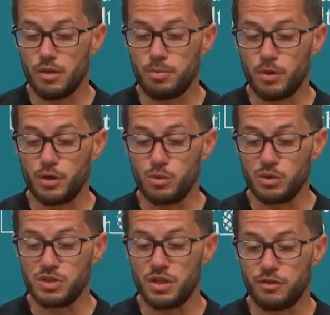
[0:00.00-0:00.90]
pretty cool
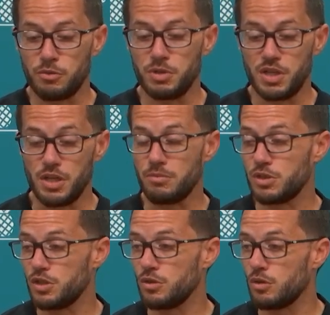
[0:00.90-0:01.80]
stuff from Raheem,
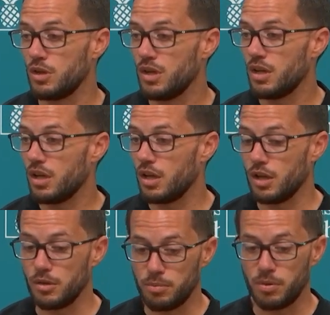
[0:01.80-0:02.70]
too,
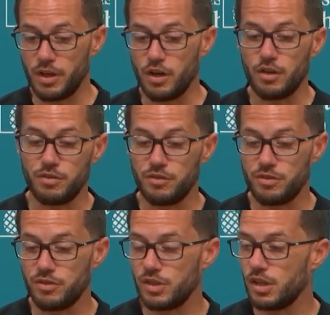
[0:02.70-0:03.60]
playing off
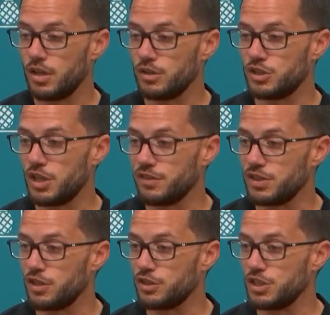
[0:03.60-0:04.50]
of Jeff's
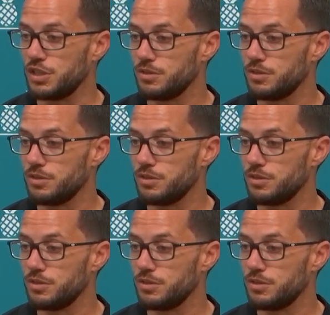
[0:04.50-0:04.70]
energy.